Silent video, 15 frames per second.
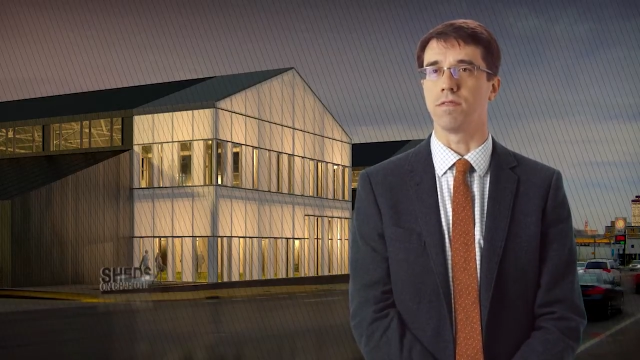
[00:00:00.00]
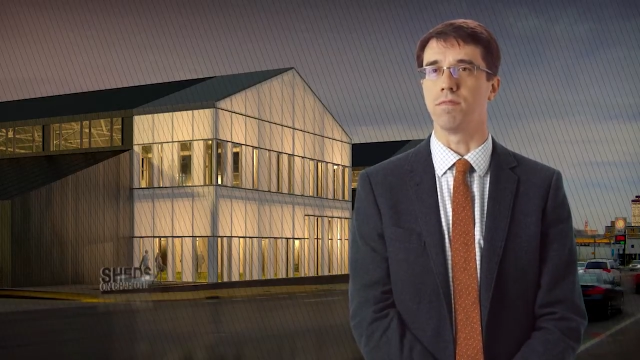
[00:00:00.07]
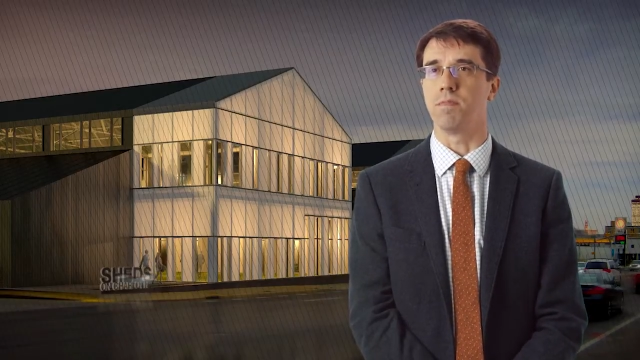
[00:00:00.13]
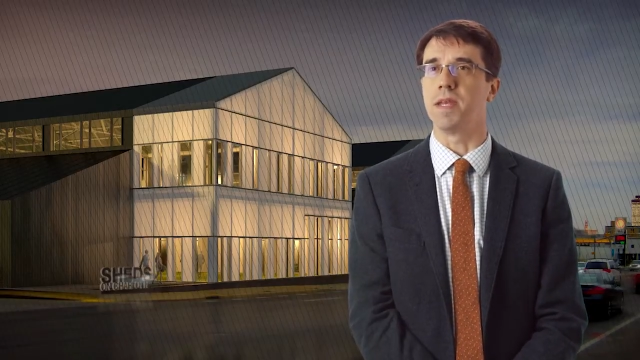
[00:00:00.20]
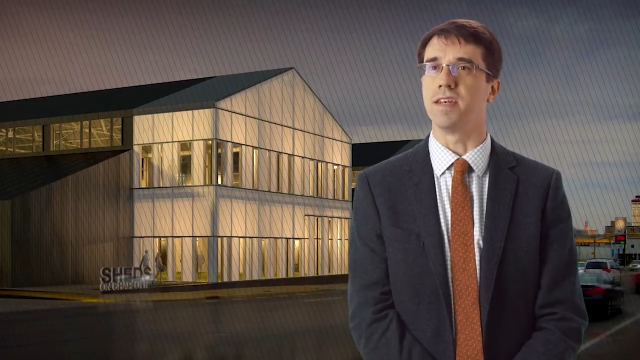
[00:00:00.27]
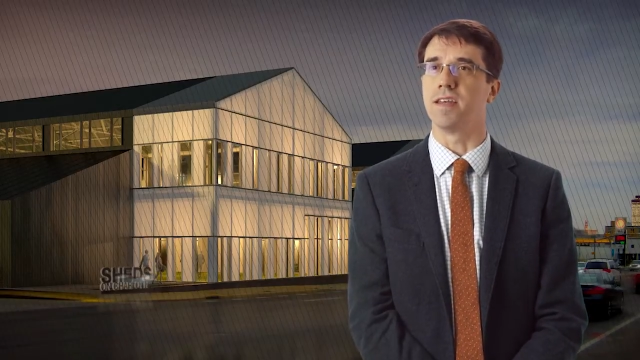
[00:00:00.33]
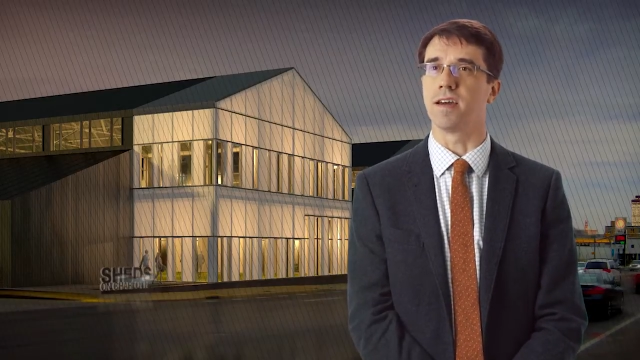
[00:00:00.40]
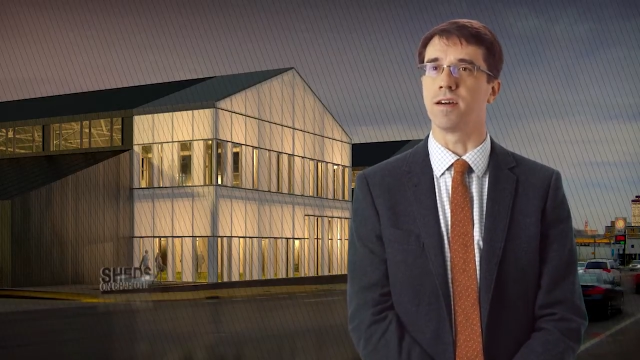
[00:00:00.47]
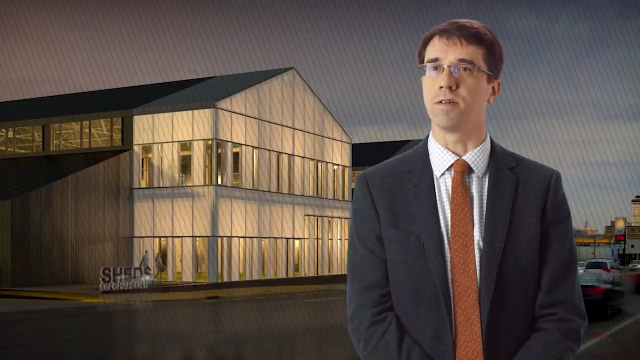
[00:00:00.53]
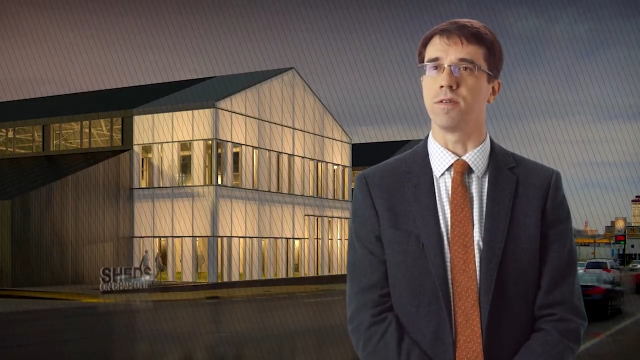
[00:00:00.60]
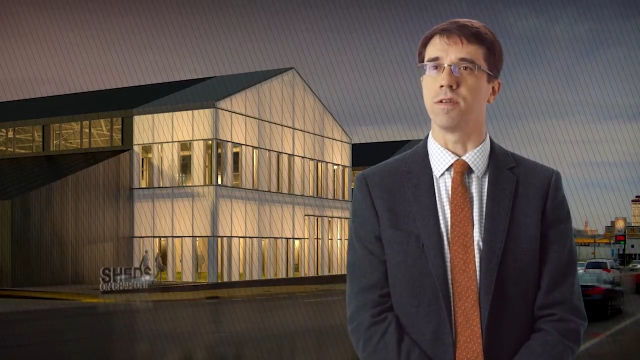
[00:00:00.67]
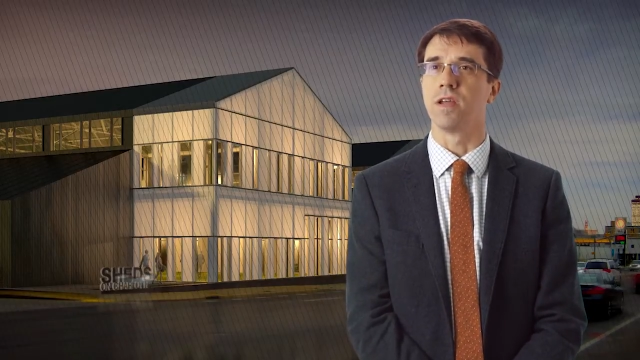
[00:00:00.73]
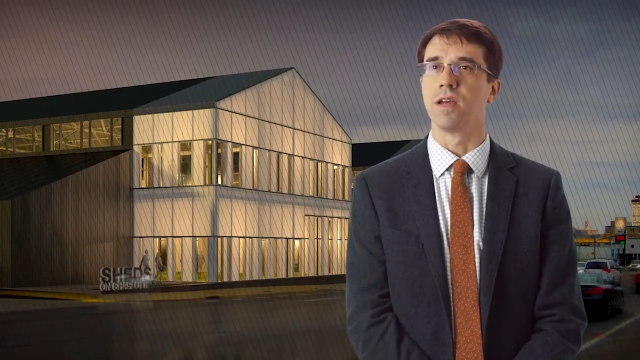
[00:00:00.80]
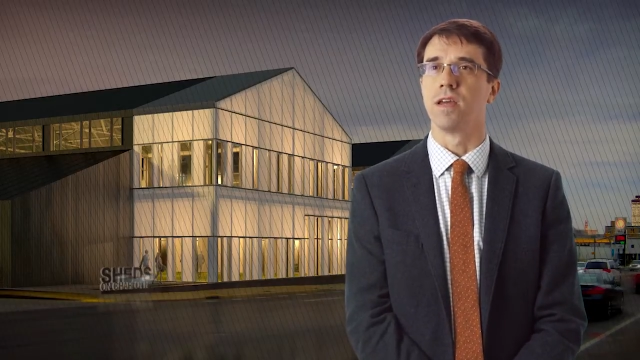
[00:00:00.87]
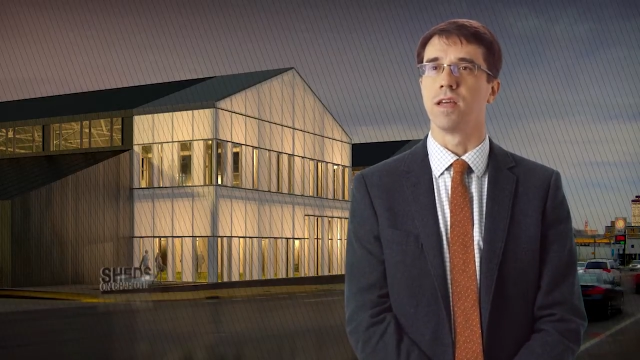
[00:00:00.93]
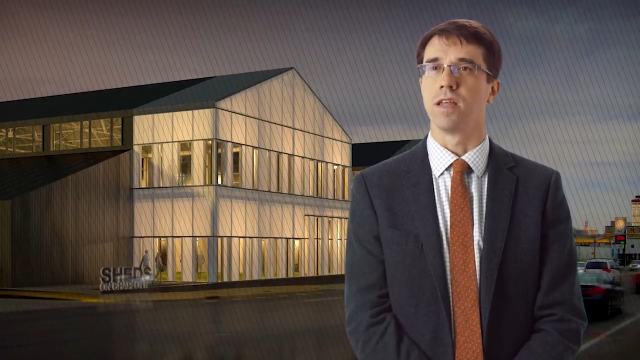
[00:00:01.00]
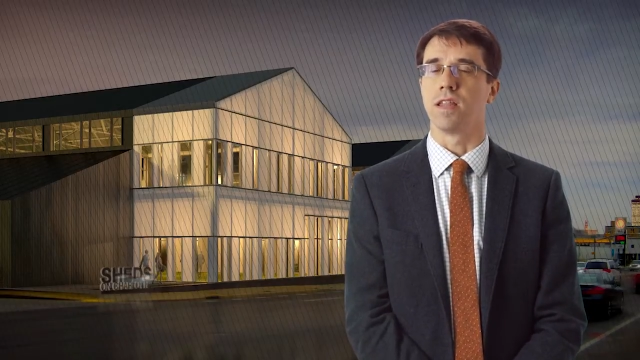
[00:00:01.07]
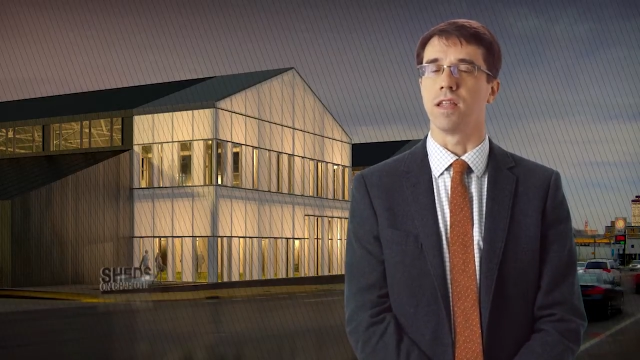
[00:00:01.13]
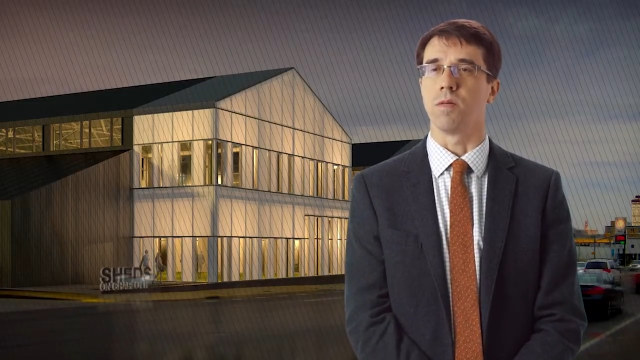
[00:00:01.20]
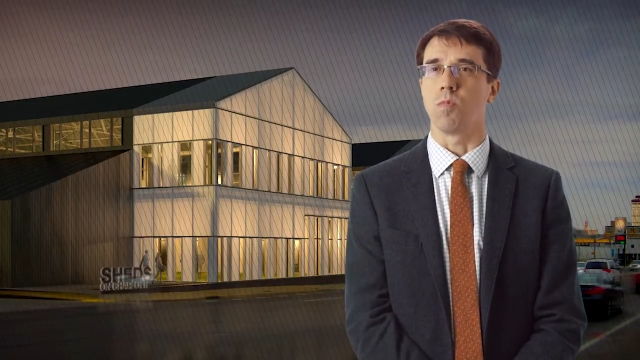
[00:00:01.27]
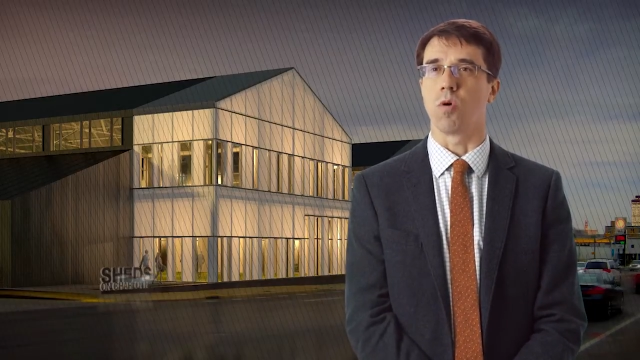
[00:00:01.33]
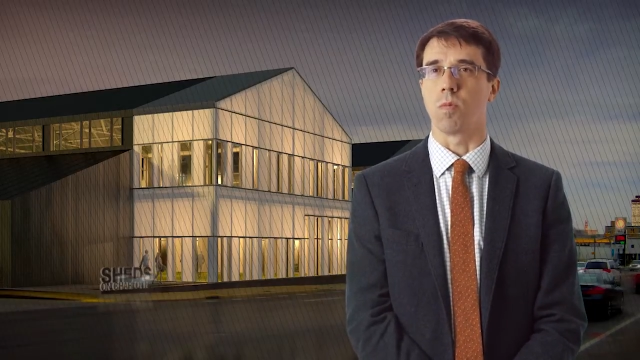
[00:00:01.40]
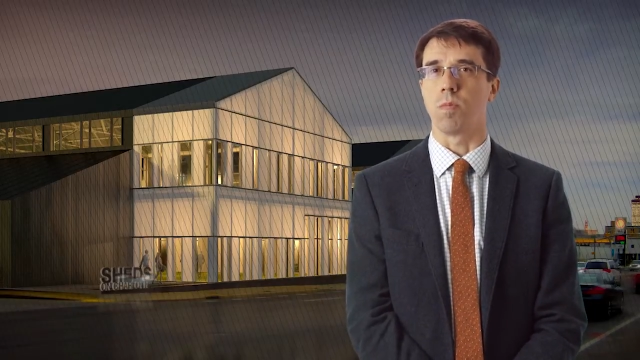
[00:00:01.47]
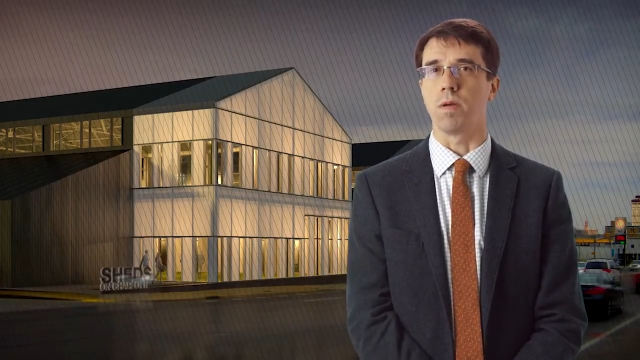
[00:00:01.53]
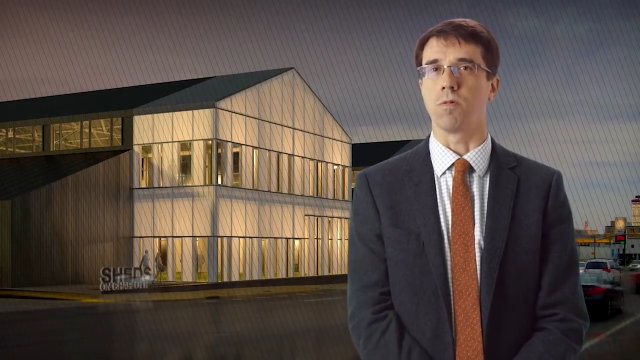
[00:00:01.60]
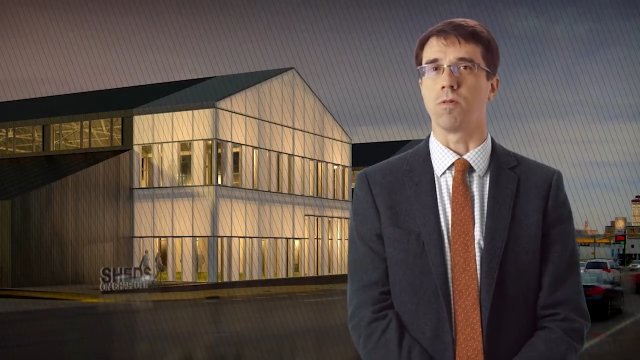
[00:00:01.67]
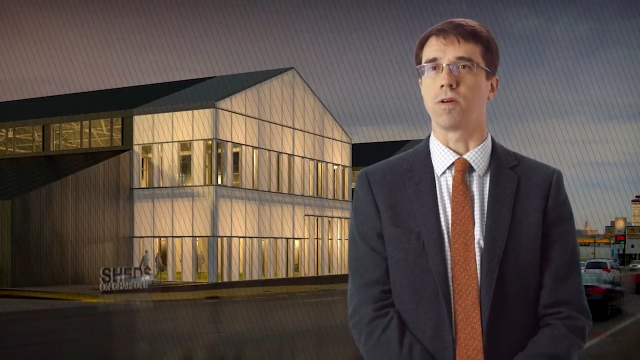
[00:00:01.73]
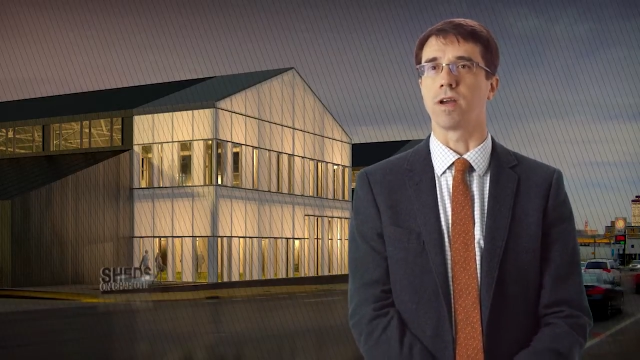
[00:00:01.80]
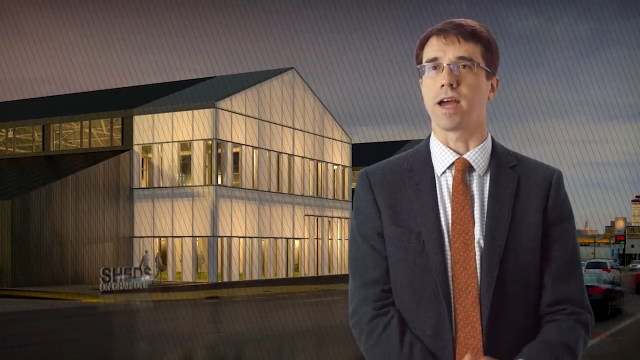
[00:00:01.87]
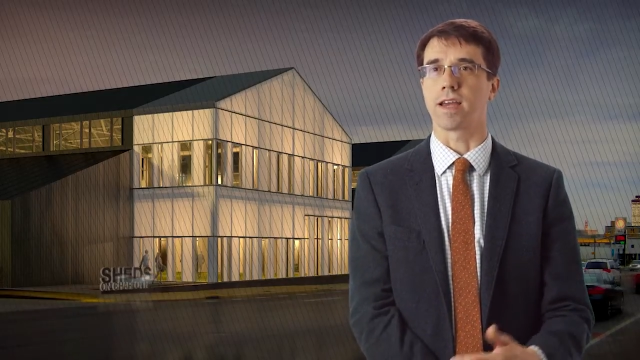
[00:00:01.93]
Midtown, that more
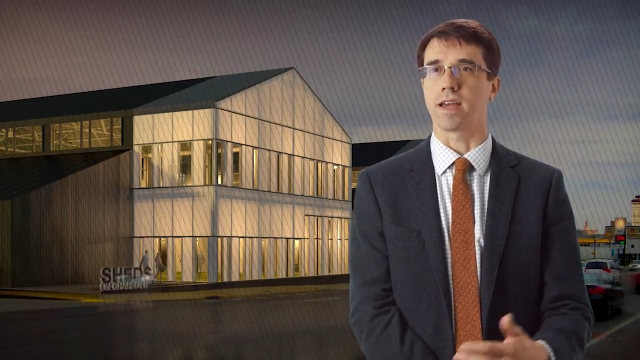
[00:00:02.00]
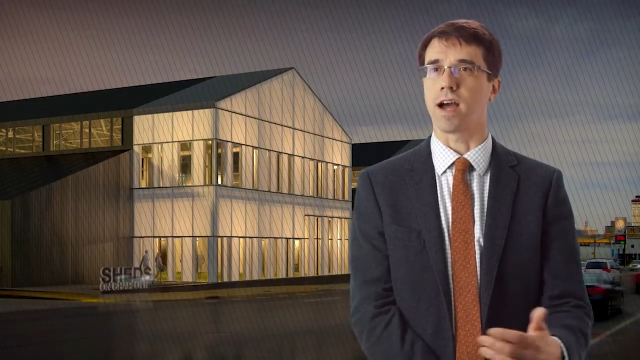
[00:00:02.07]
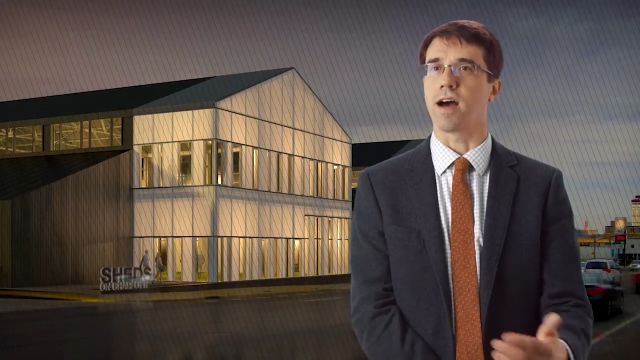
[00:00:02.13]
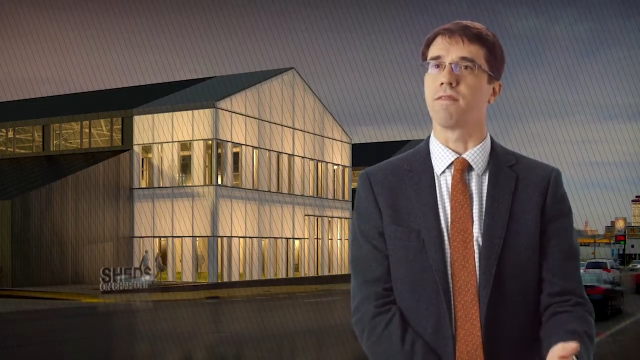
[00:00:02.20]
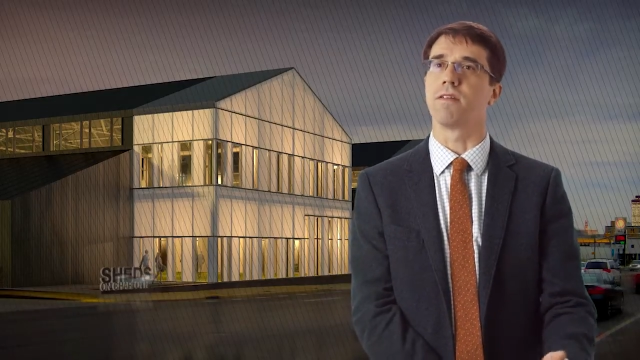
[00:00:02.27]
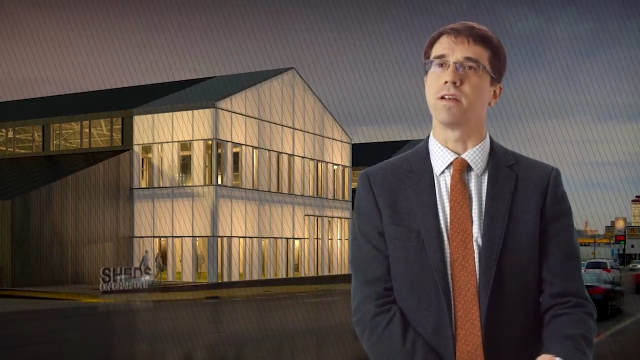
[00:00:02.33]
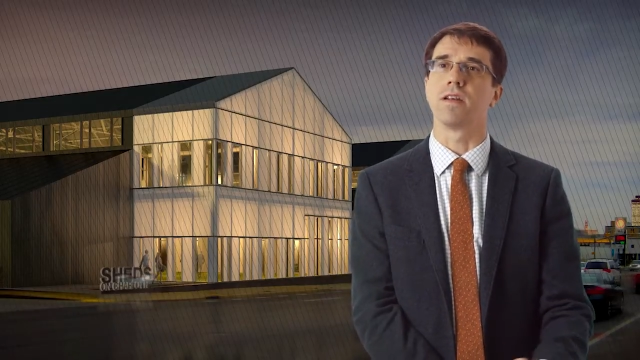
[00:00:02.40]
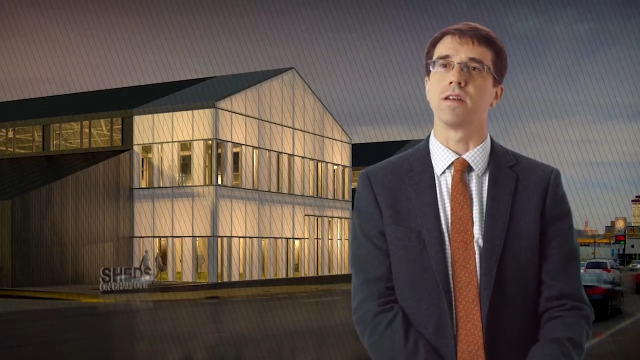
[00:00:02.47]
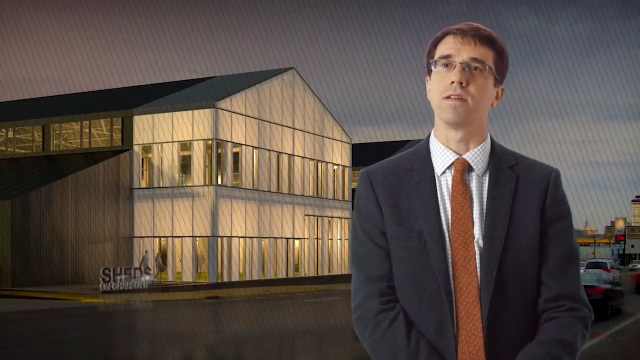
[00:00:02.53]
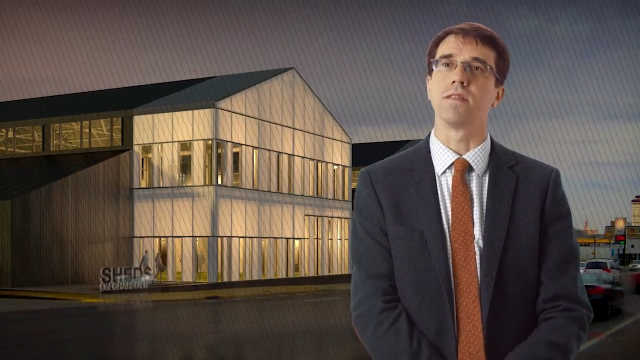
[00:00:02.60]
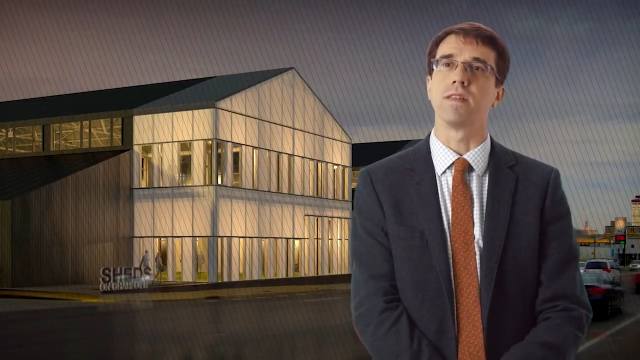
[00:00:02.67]
people got confident